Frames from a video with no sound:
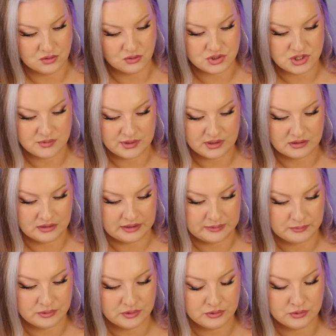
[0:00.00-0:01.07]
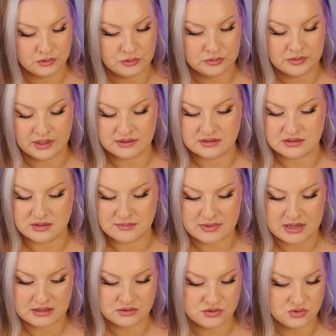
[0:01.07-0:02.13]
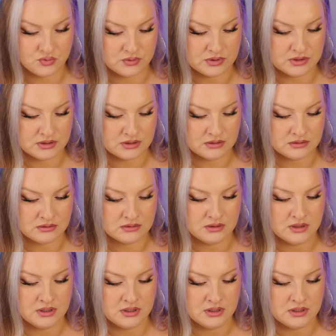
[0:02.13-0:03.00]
Dolce & Gabbana Light Blue, that's the men's one.